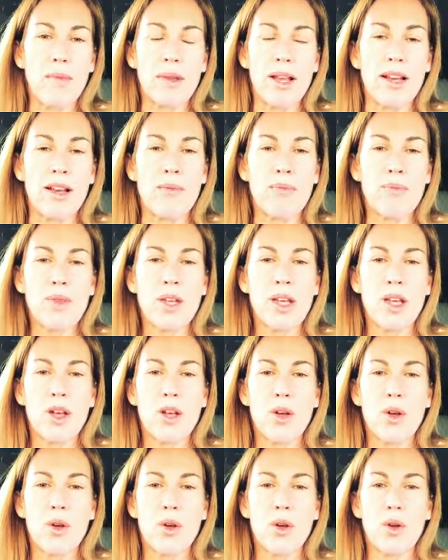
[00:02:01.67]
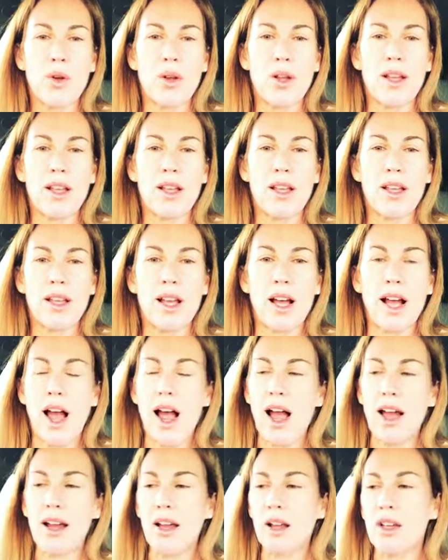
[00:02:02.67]
I mean,
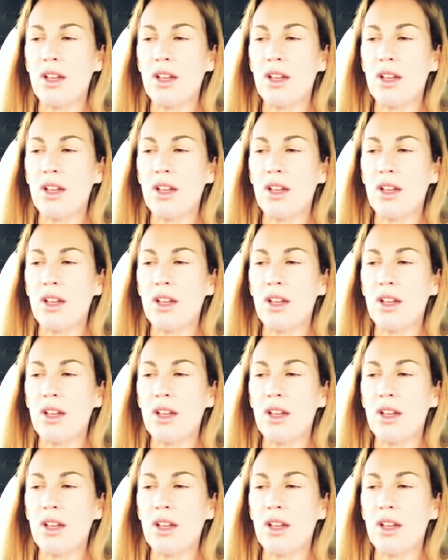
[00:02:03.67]
I,